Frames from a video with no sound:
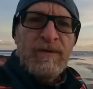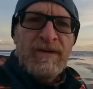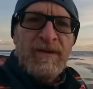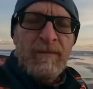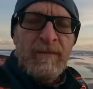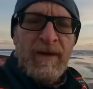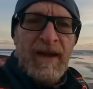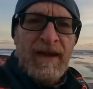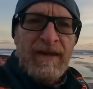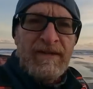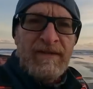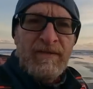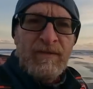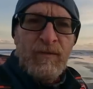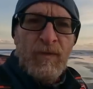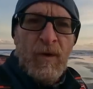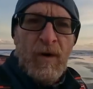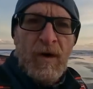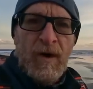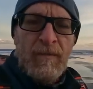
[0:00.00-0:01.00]
with some nice
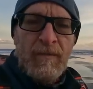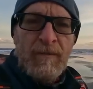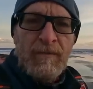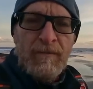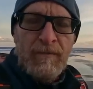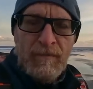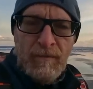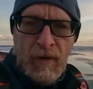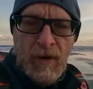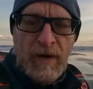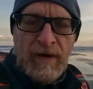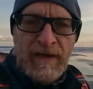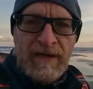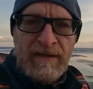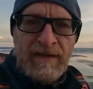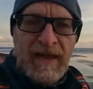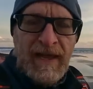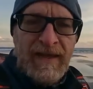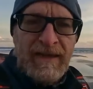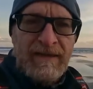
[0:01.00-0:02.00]
warm morning
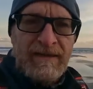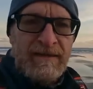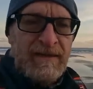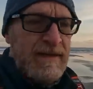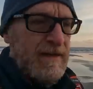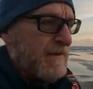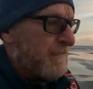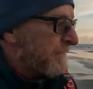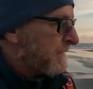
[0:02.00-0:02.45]
light.